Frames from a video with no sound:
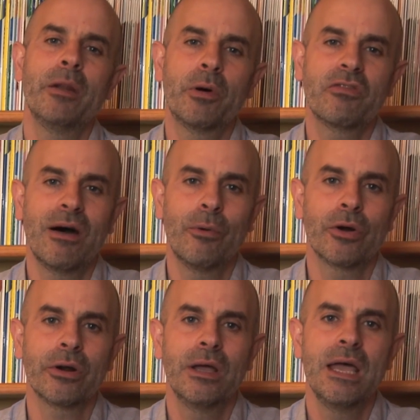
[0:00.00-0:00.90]
That way
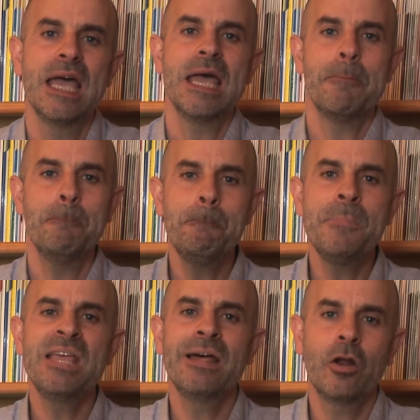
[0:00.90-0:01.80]
you will see for
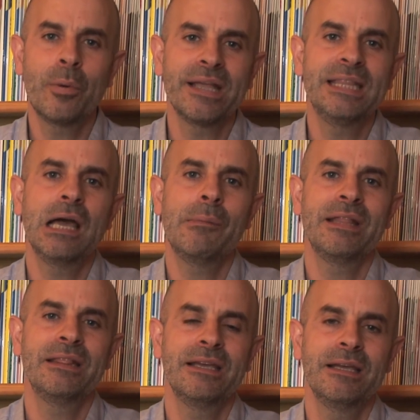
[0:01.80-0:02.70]
yourself that what I've
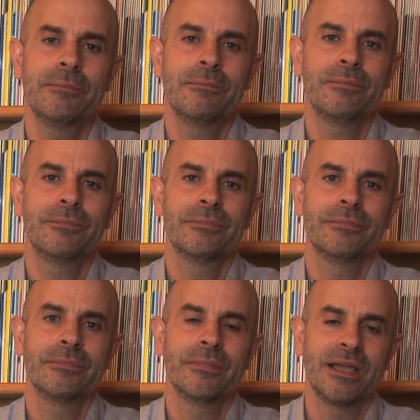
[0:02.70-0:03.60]
told you is
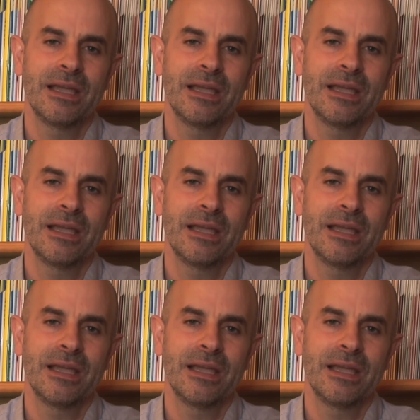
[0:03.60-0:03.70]
true.